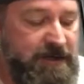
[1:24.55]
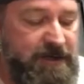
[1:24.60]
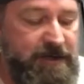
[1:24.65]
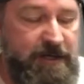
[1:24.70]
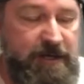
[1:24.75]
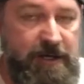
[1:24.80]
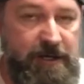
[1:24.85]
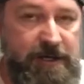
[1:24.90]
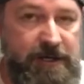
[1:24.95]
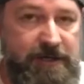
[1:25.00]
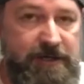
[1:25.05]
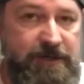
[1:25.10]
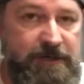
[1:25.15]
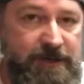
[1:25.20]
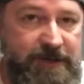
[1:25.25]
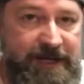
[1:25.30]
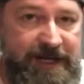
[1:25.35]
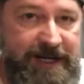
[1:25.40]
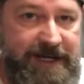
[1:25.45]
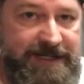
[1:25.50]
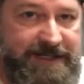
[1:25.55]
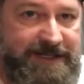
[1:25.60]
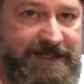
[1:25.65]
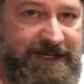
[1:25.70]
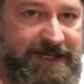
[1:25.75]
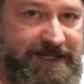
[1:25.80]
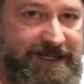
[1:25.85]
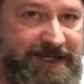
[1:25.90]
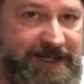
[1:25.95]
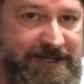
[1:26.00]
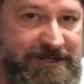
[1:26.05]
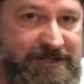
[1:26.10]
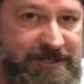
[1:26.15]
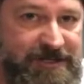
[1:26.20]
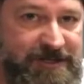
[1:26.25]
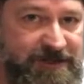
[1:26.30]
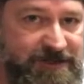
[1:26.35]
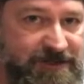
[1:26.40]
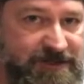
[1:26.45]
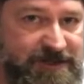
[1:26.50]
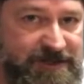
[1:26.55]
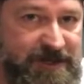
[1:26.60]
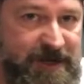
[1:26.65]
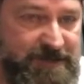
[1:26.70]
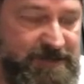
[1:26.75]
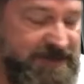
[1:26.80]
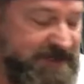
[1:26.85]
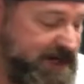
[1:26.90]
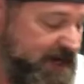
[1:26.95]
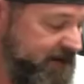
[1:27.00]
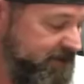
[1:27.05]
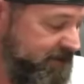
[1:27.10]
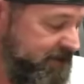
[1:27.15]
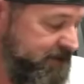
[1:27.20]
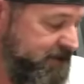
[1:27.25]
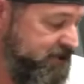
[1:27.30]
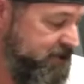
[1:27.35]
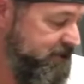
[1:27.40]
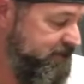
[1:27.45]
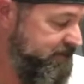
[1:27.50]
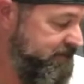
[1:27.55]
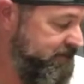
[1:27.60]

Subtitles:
You can do an 18-inch sub sandwich.